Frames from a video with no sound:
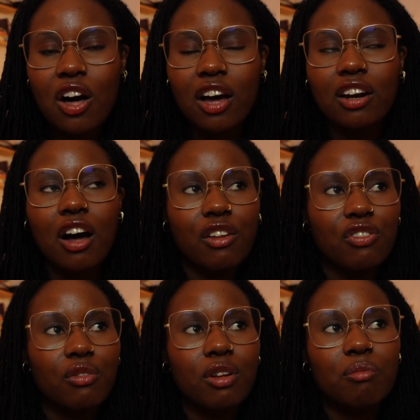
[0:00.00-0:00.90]
on all
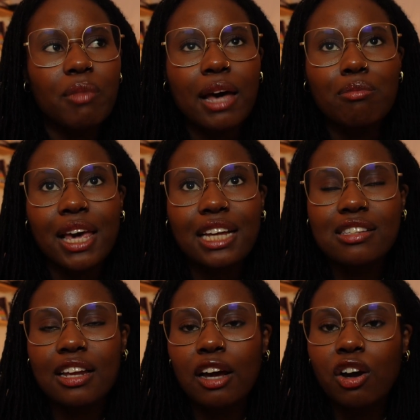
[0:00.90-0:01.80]
of my makes
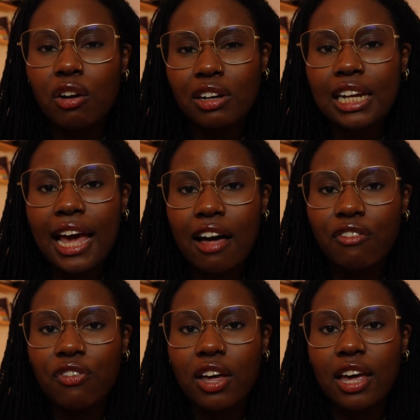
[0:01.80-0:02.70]
that I currently
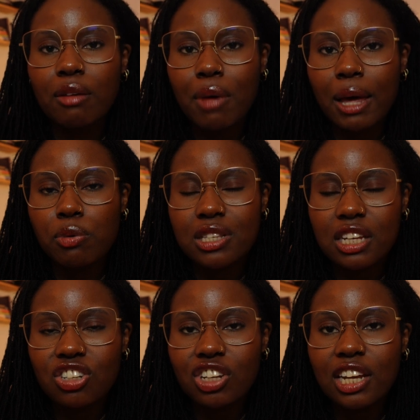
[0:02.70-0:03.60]
have in my
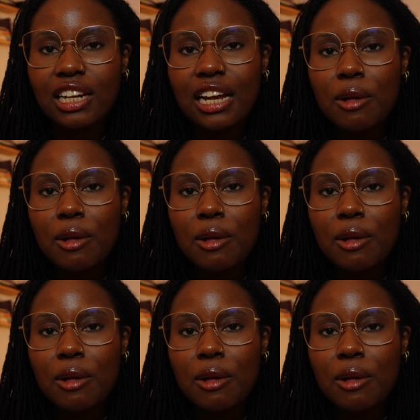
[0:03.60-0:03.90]
possession.